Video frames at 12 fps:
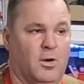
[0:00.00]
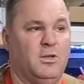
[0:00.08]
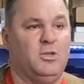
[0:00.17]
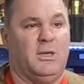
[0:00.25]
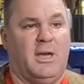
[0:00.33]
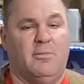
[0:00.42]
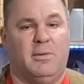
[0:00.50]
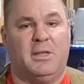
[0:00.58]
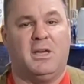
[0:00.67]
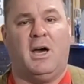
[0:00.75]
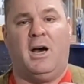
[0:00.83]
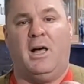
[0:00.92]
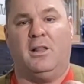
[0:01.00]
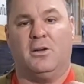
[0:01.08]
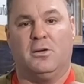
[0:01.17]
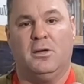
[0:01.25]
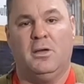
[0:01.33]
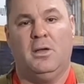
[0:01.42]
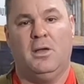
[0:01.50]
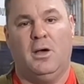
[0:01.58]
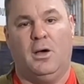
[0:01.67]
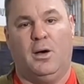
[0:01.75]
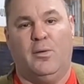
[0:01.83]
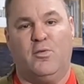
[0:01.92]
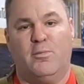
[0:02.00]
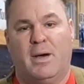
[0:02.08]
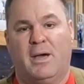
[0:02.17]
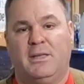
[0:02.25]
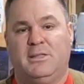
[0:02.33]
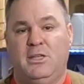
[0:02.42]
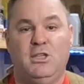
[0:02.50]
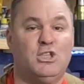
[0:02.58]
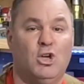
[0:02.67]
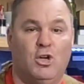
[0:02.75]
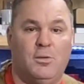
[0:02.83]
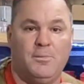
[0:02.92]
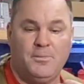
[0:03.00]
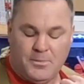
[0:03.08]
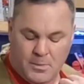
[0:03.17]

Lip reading: I usually have them on the collar of my t-shirt,